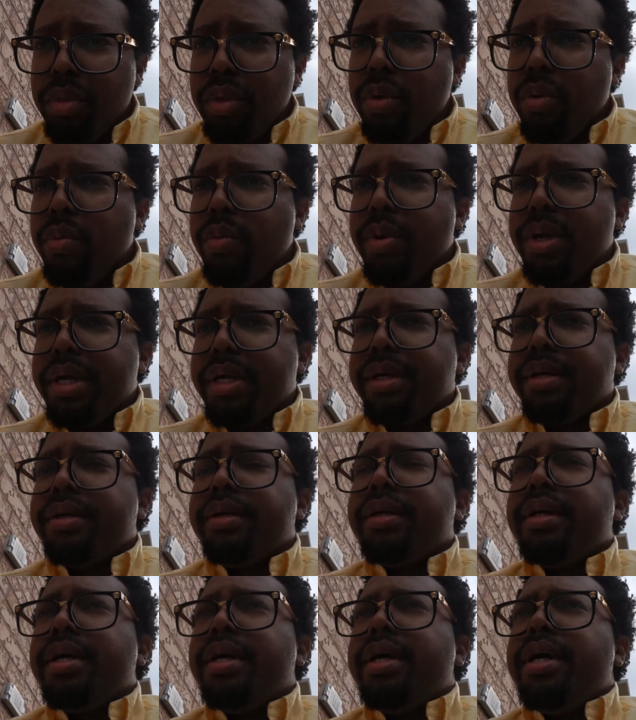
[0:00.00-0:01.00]

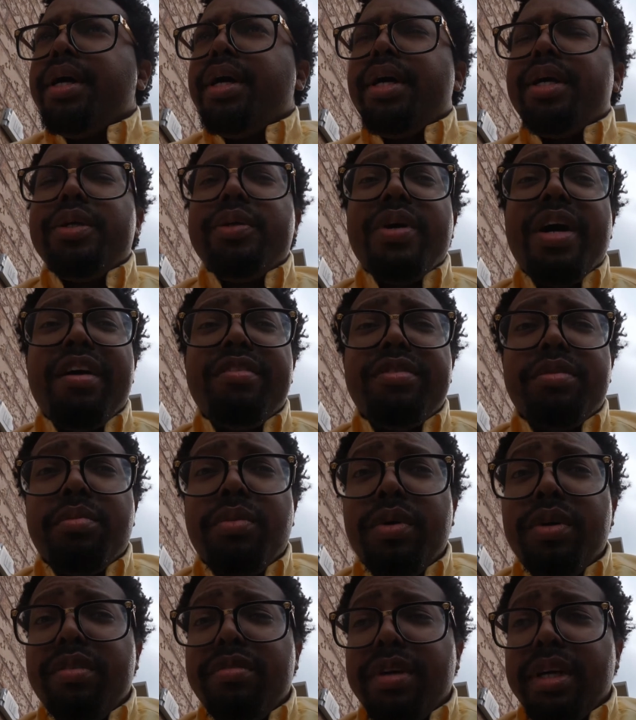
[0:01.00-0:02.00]
where you have to
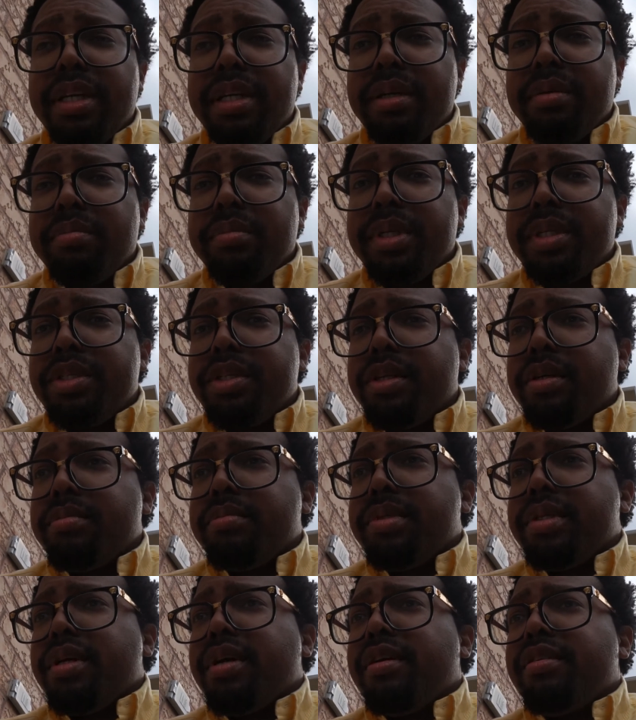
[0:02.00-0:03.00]
motivate him in
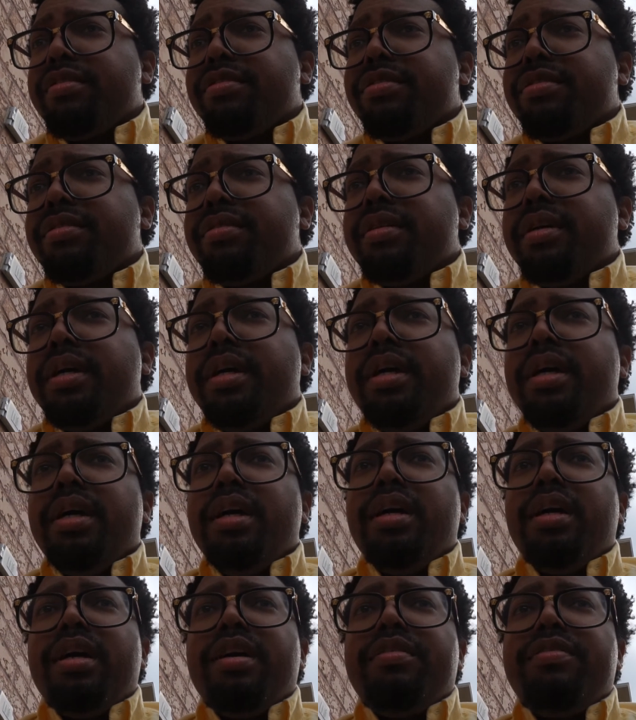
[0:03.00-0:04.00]
terms of
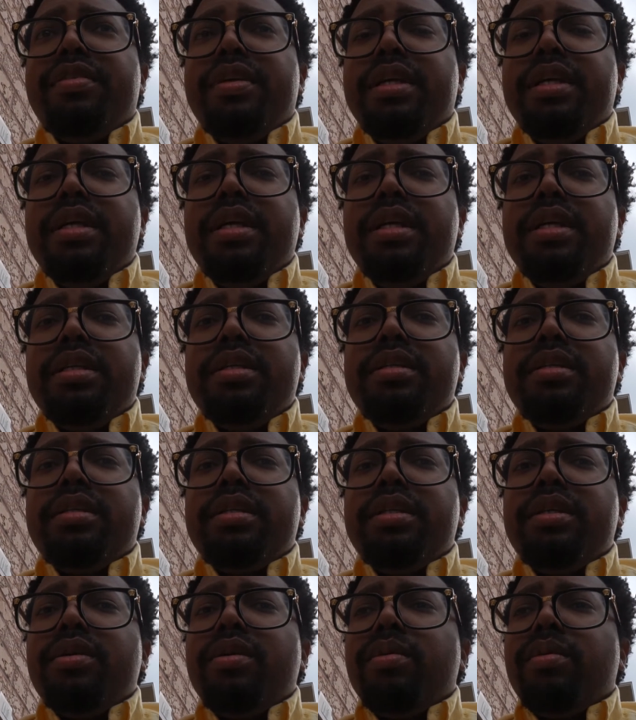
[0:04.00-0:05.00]
if he's,
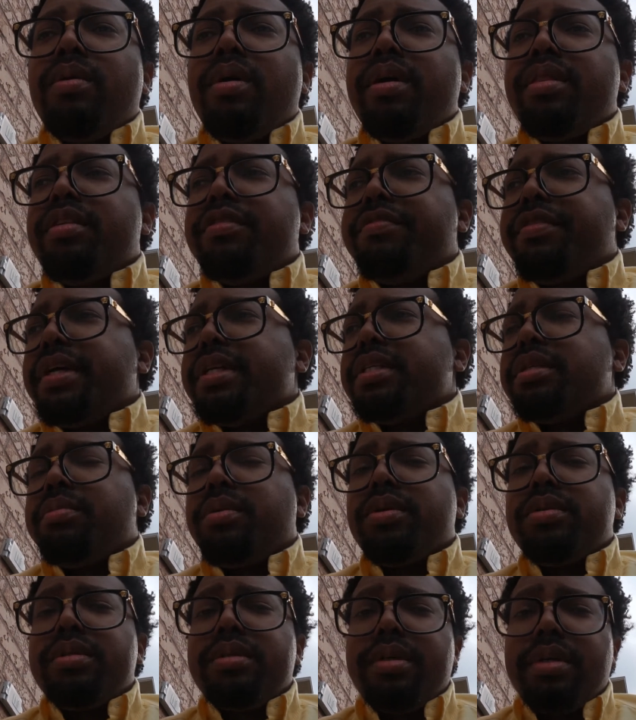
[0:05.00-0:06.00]
on the fence
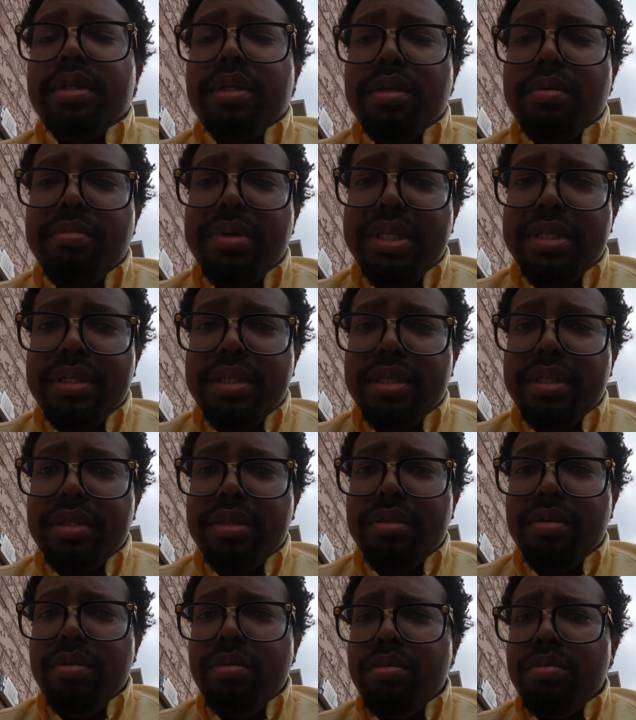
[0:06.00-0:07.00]
about starting a
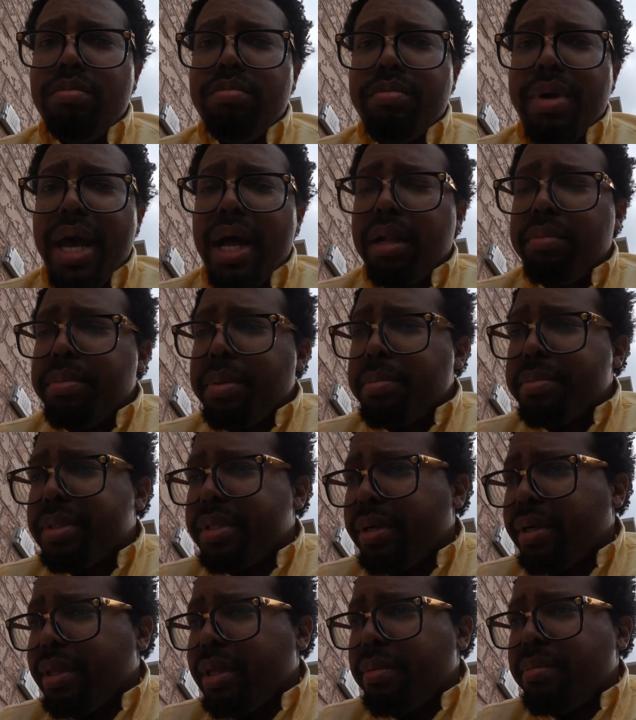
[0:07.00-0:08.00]
business, you help him
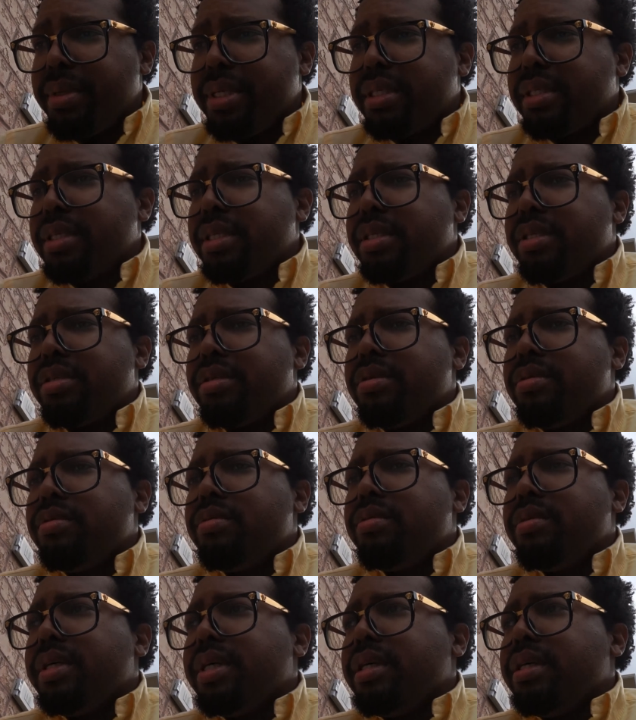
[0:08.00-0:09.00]
start that business.
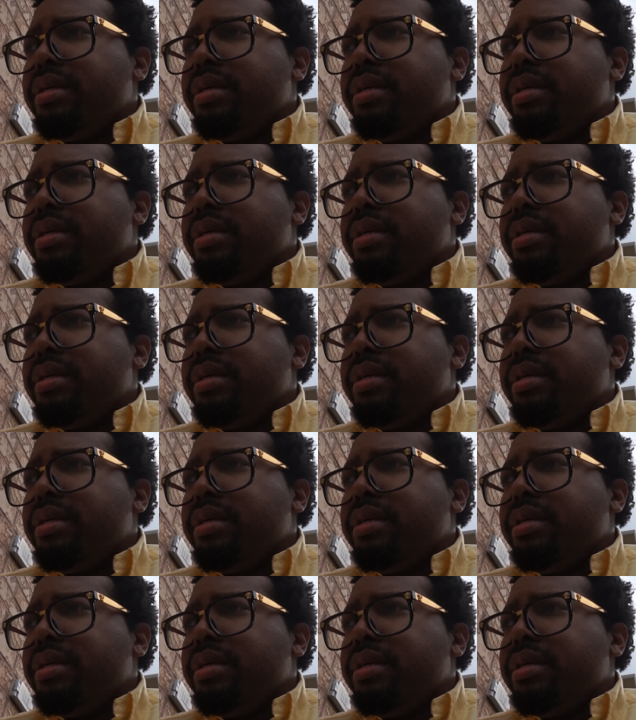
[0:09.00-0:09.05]
You